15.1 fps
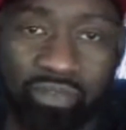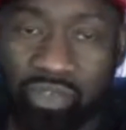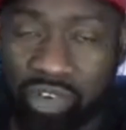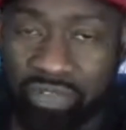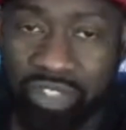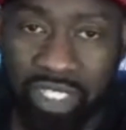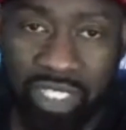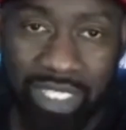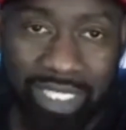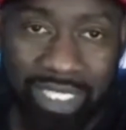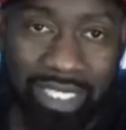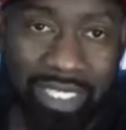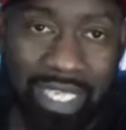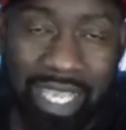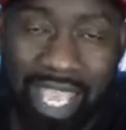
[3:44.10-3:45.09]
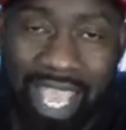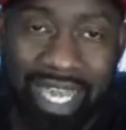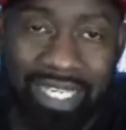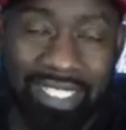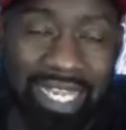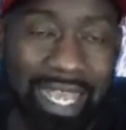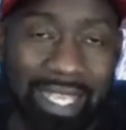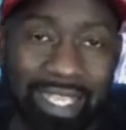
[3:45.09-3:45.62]
frivolously and
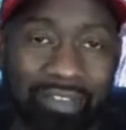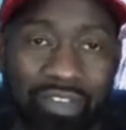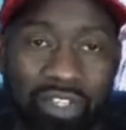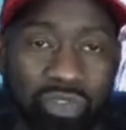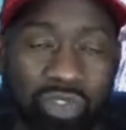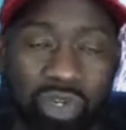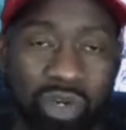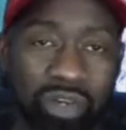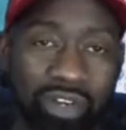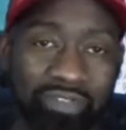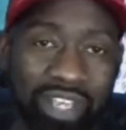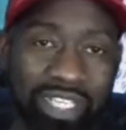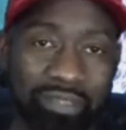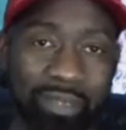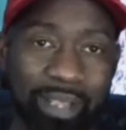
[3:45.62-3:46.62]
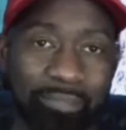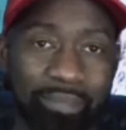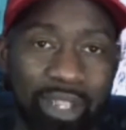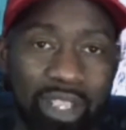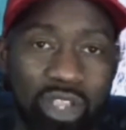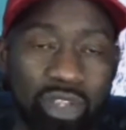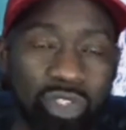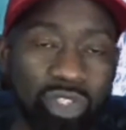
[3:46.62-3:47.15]
decide giving us return on investment.
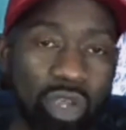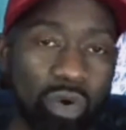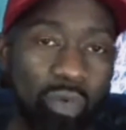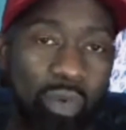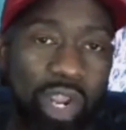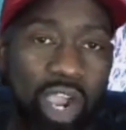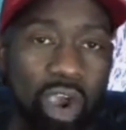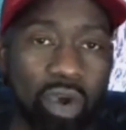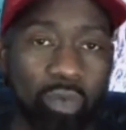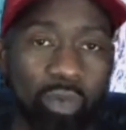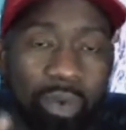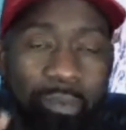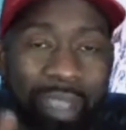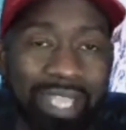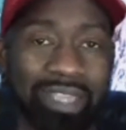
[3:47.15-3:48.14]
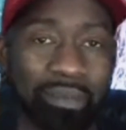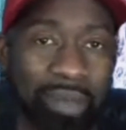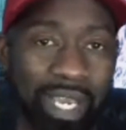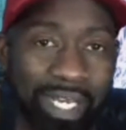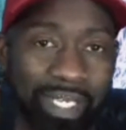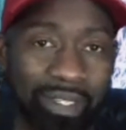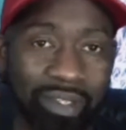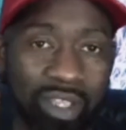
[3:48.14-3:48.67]
So we make the
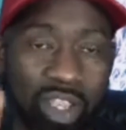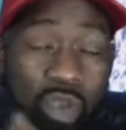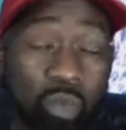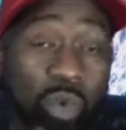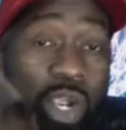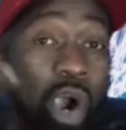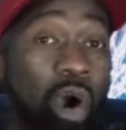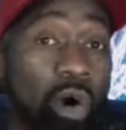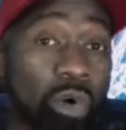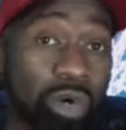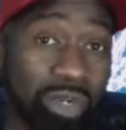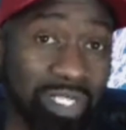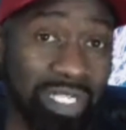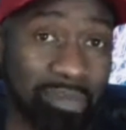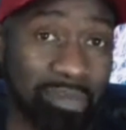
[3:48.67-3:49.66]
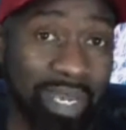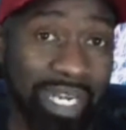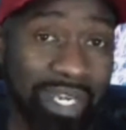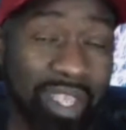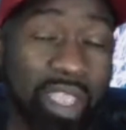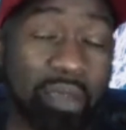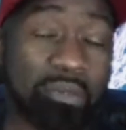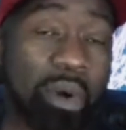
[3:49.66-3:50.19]
money, we hold on to the money,
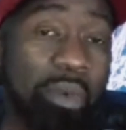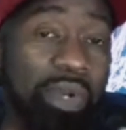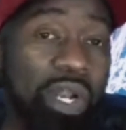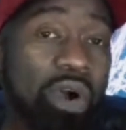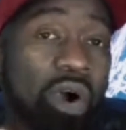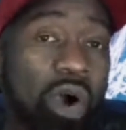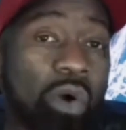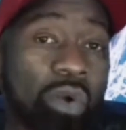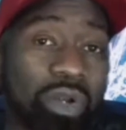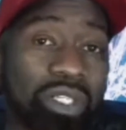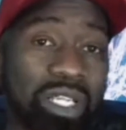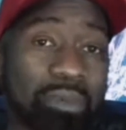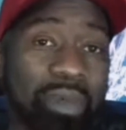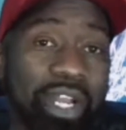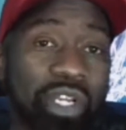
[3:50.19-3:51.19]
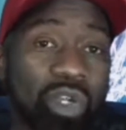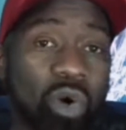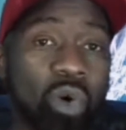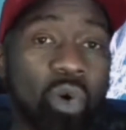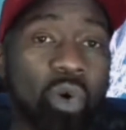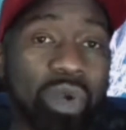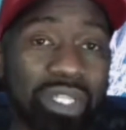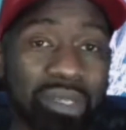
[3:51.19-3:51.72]
but we don't hold on to the money to
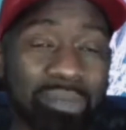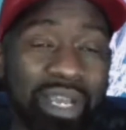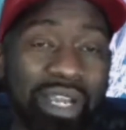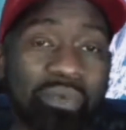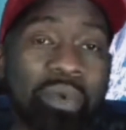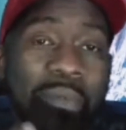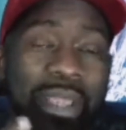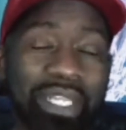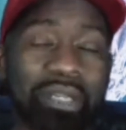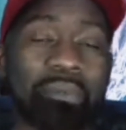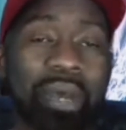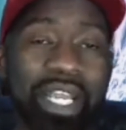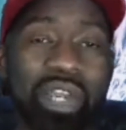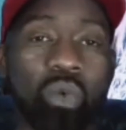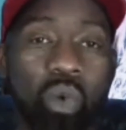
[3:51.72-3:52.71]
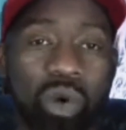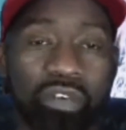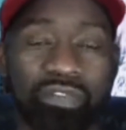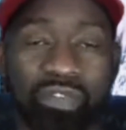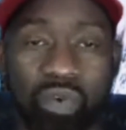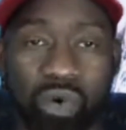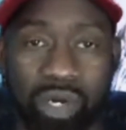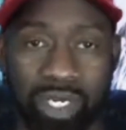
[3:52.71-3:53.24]
hoard the money. We make the money work
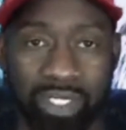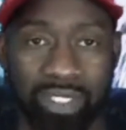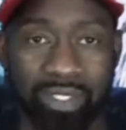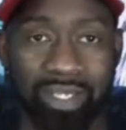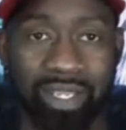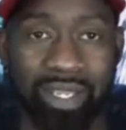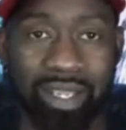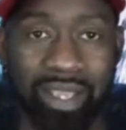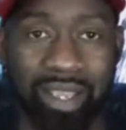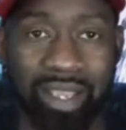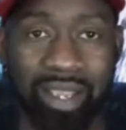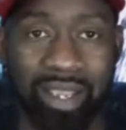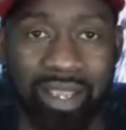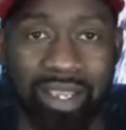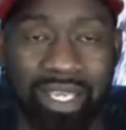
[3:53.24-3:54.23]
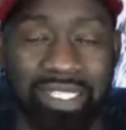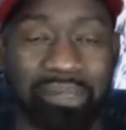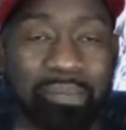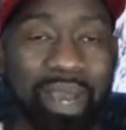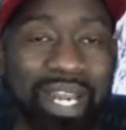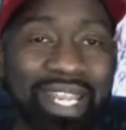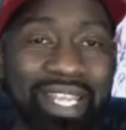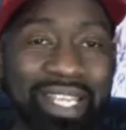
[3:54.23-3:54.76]
for us, because
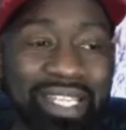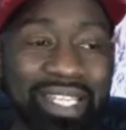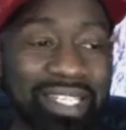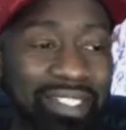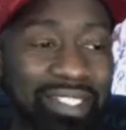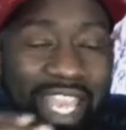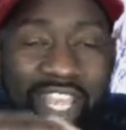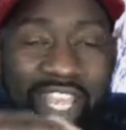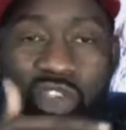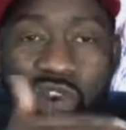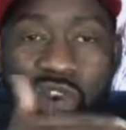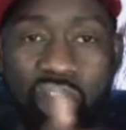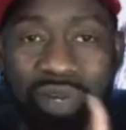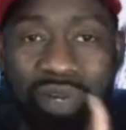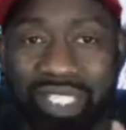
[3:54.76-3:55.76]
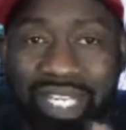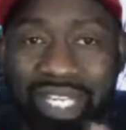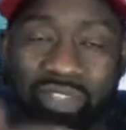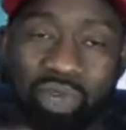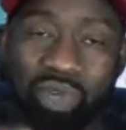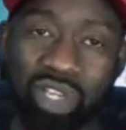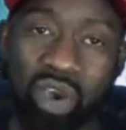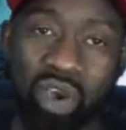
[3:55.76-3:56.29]
money is a currency. That's
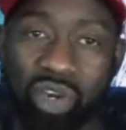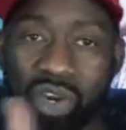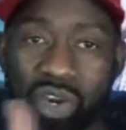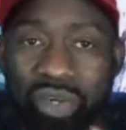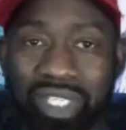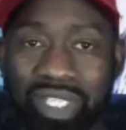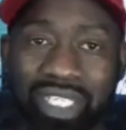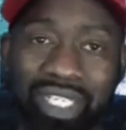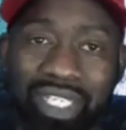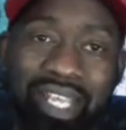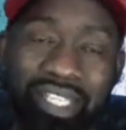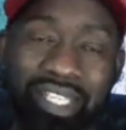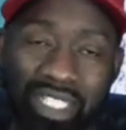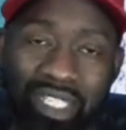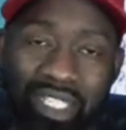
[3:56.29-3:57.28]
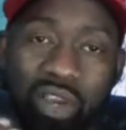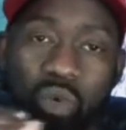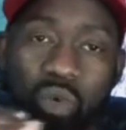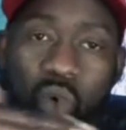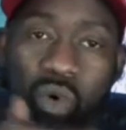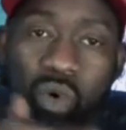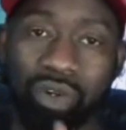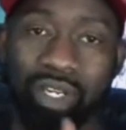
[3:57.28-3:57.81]
why it's called currency. Just like
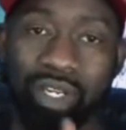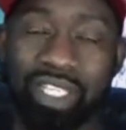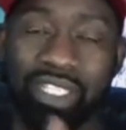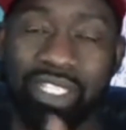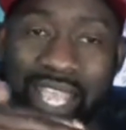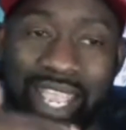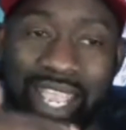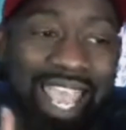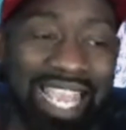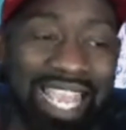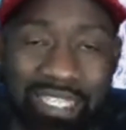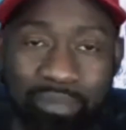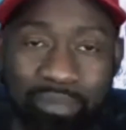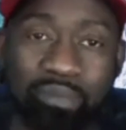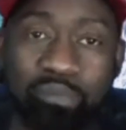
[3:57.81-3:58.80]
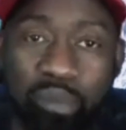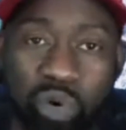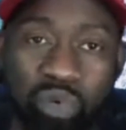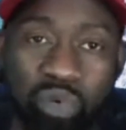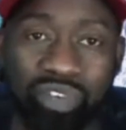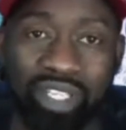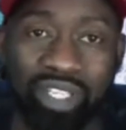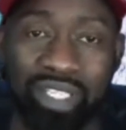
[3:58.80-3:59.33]
water, it has to be
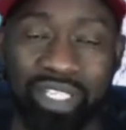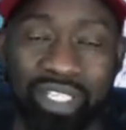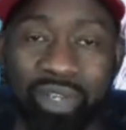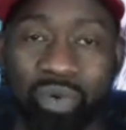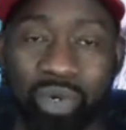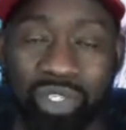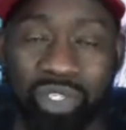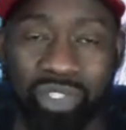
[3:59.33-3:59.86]
moving in order